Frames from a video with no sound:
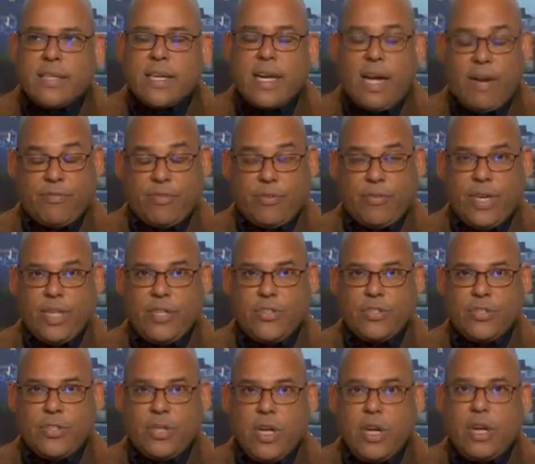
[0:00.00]

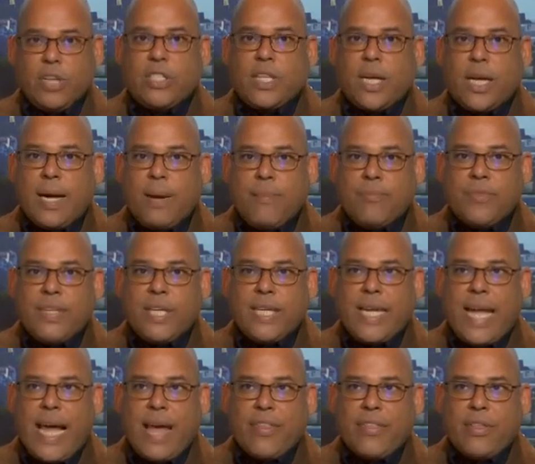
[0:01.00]
coverage to come
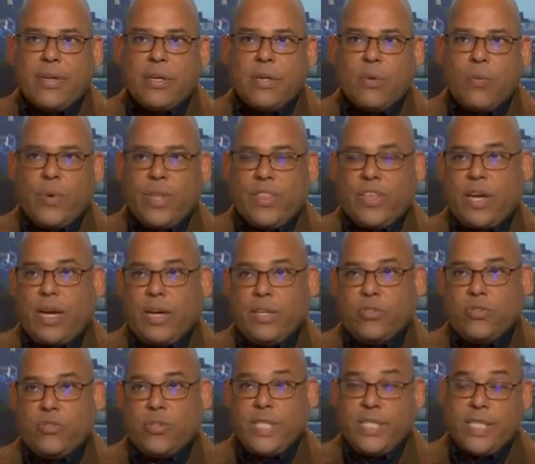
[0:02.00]
together with
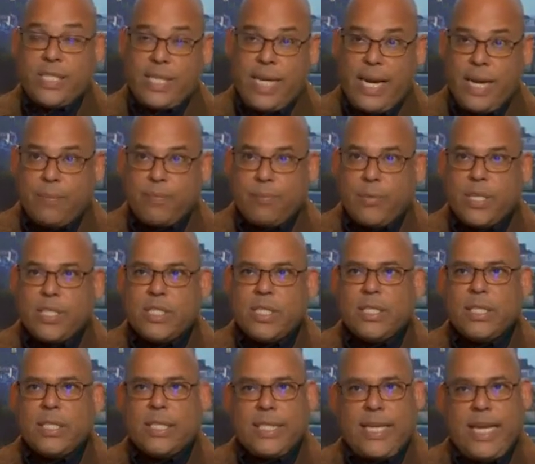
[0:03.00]
countries like
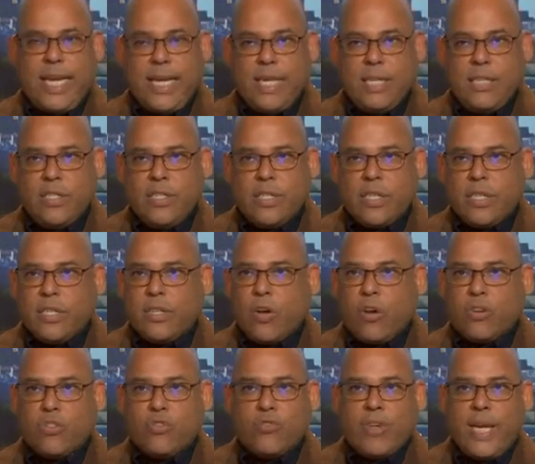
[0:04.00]
Britain and India and
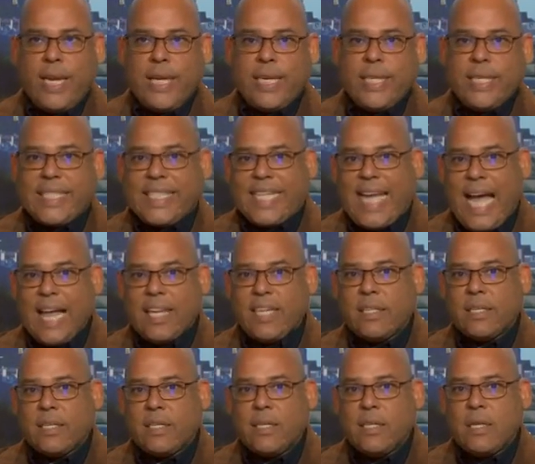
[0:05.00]
Australia and
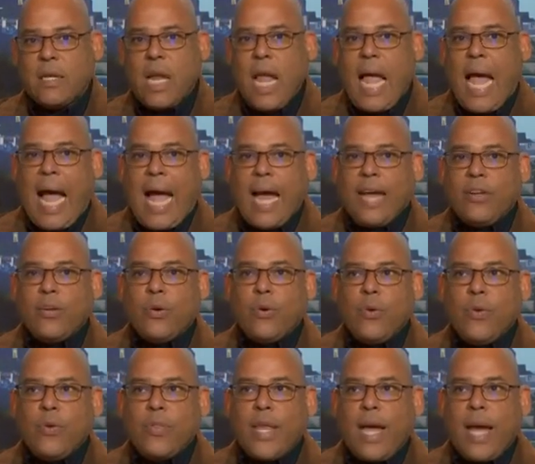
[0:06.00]
Canada and
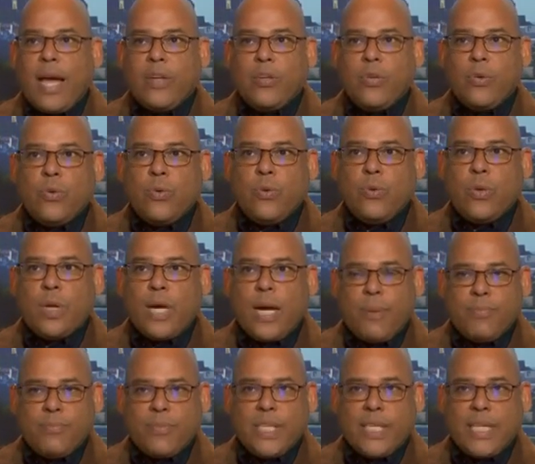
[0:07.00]
know that you
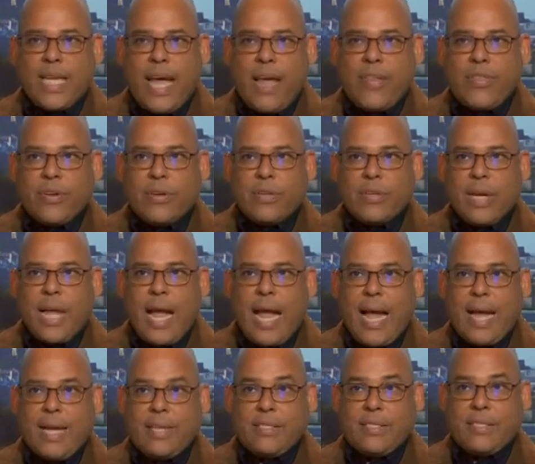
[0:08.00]
come together
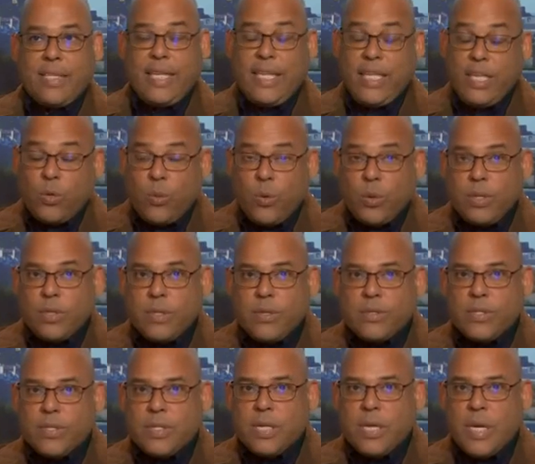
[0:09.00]
as
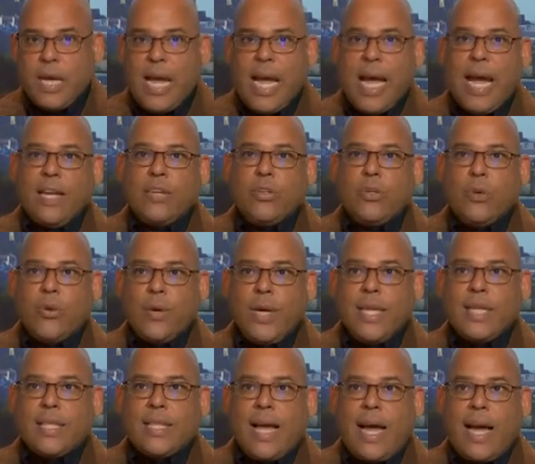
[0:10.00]
equals, and
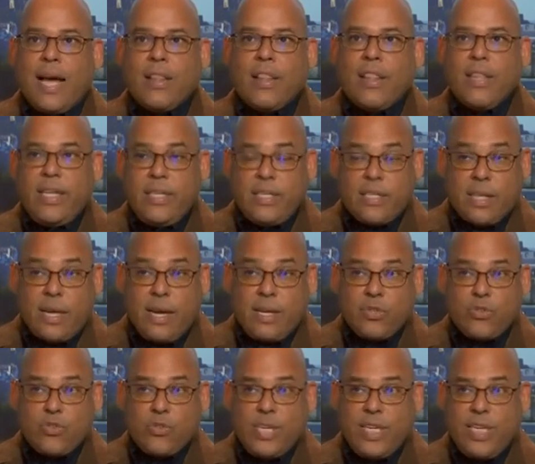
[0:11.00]
knowing that these
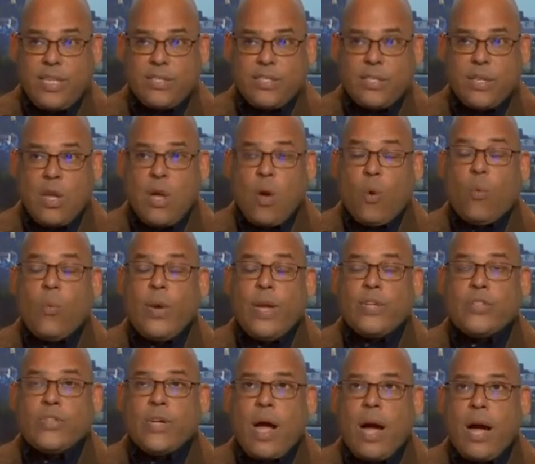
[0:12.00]
countries,
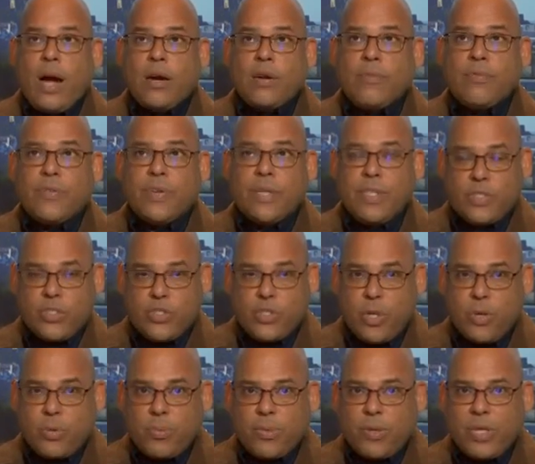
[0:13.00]
which have
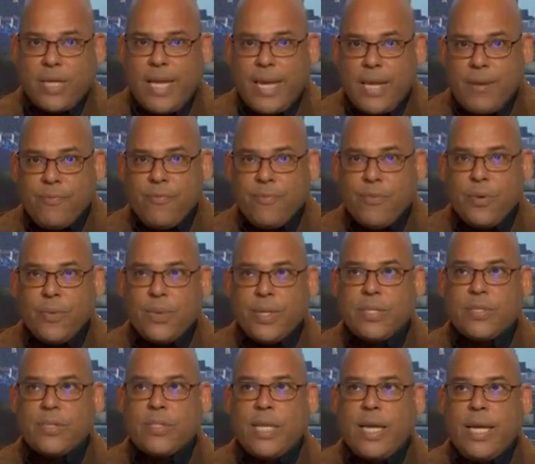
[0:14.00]
considerable
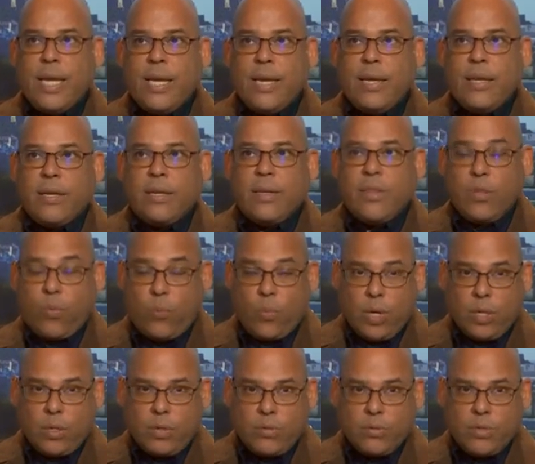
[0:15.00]
influence in the
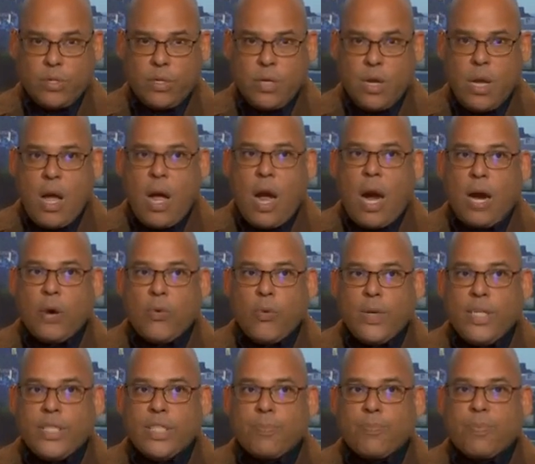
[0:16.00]
world, are
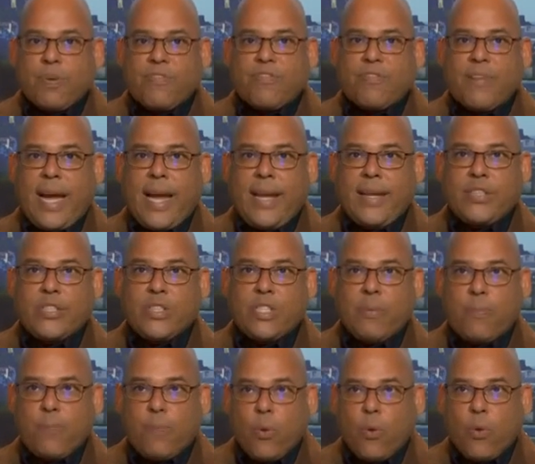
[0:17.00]
going to provide
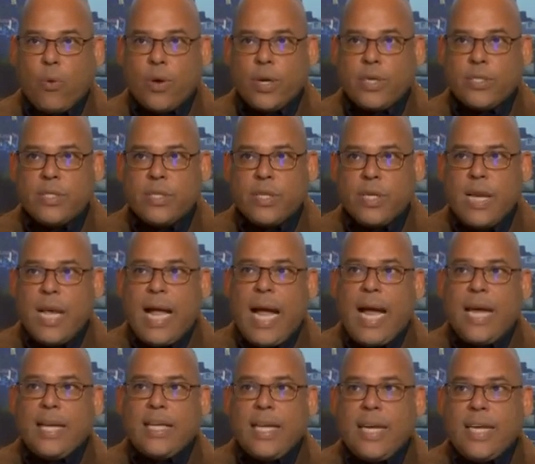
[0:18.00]
support
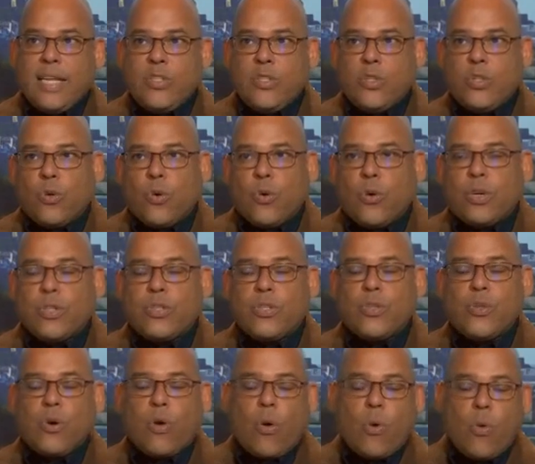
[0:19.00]
and
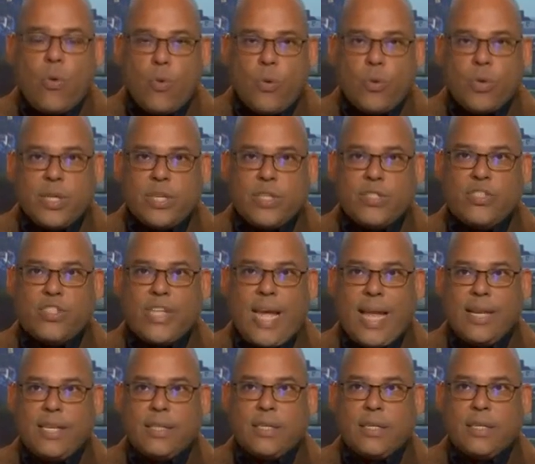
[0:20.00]
endorse your own
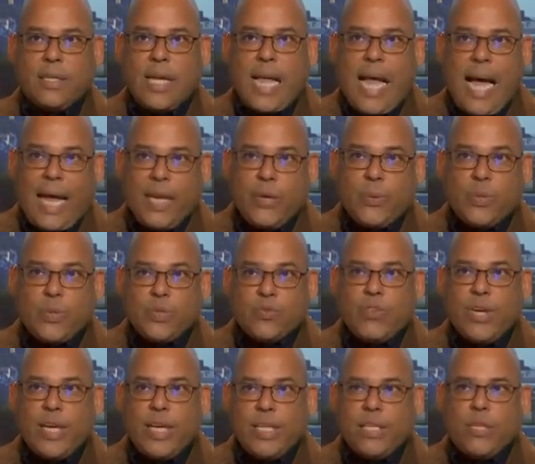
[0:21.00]
agenda. And it was
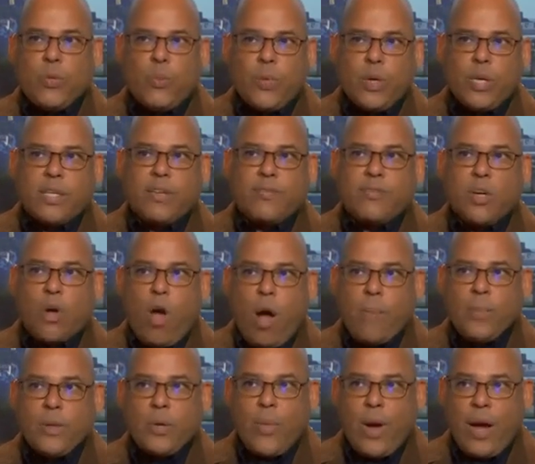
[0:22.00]
really the work of the
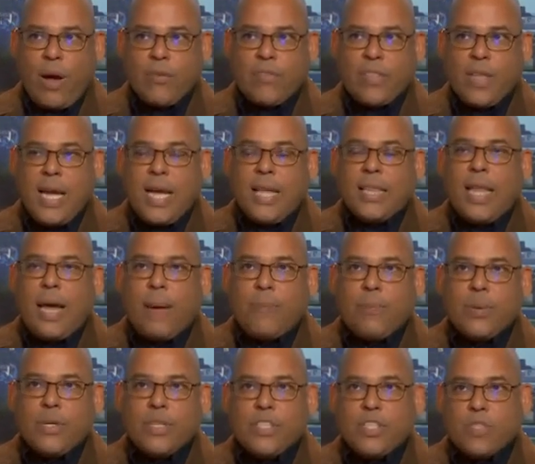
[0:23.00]
Commonwealth
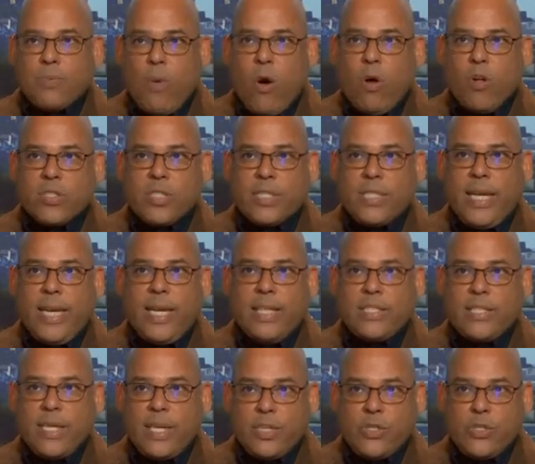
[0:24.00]
that put small
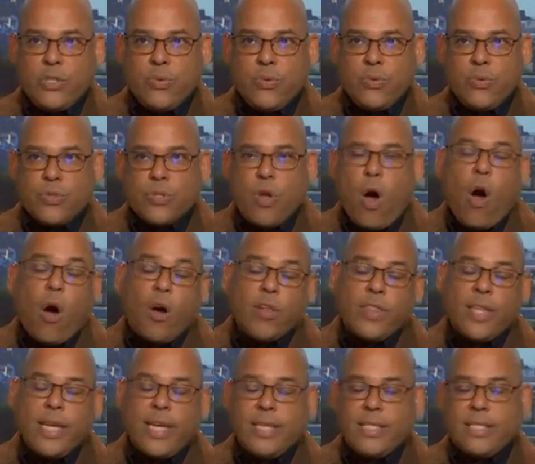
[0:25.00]
states' issues
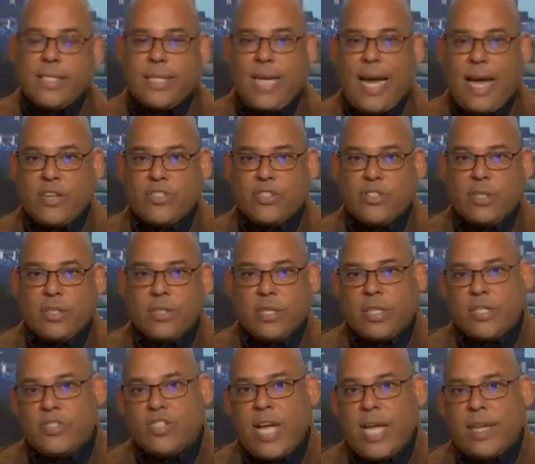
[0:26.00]
on the international
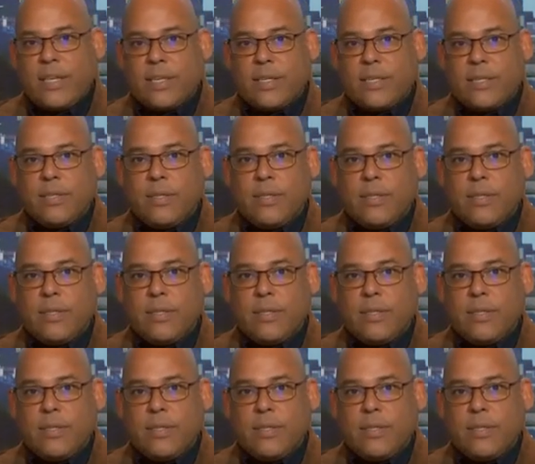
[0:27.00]
agenda.